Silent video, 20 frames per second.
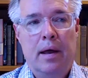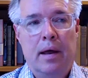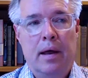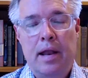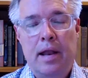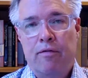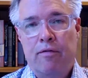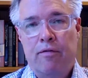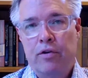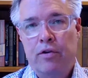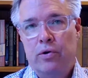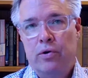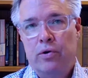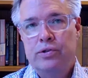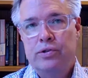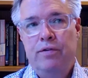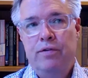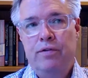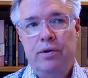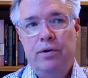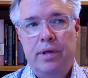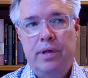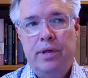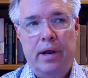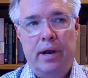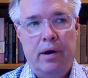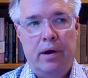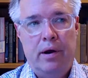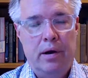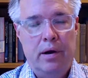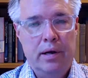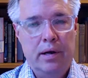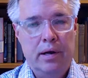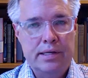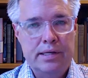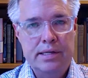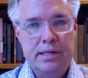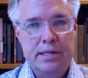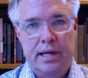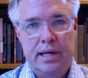Now, for those of you that are
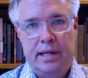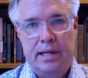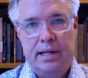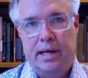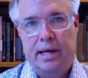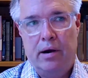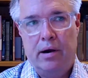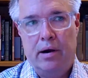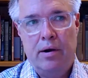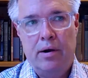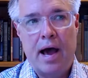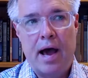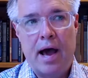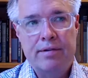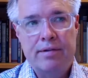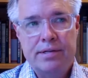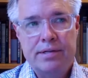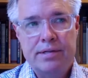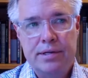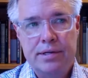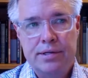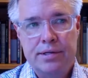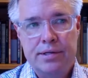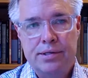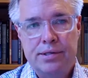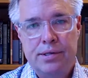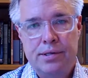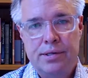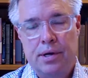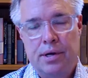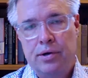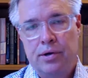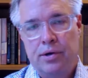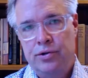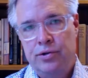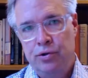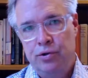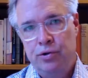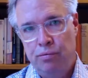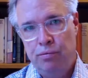listening that are novices
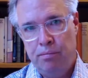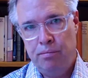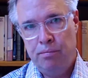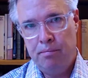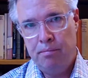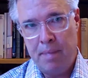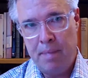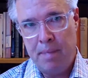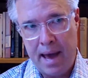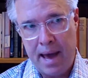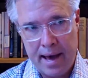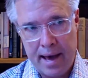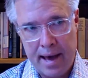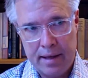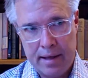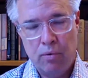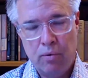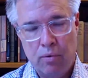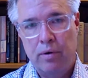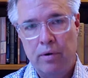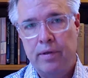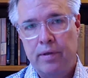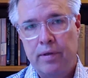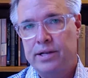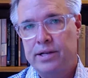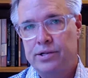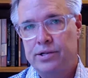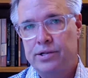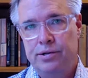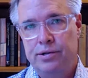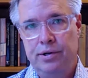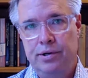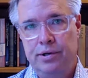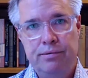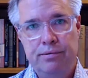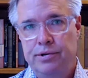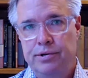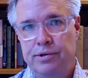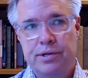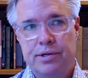to math, or that's
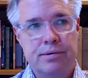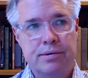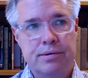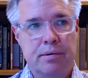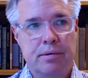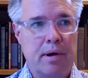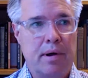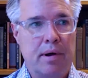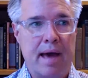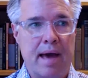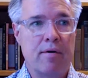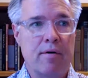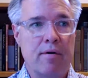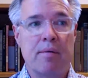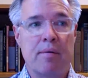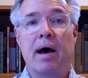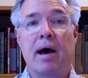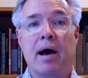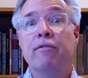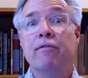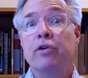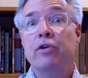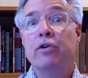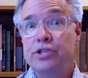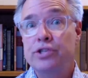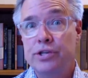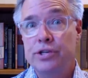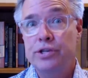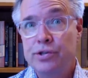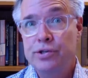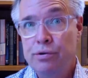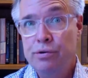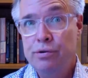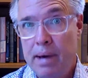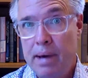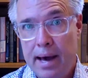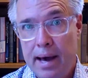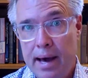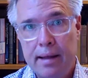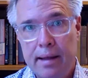you just have a aversion to
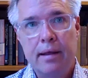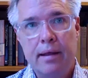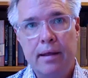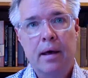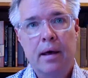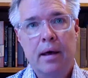math,